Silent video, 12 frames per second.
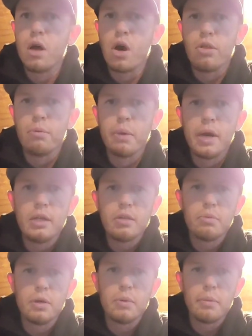all the
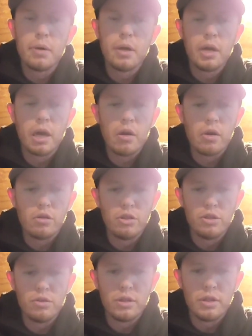baits me and my buddy Cody
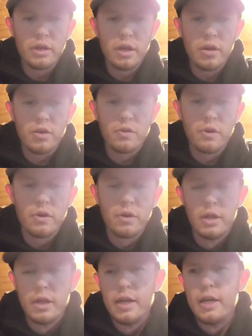was using in Guntersville.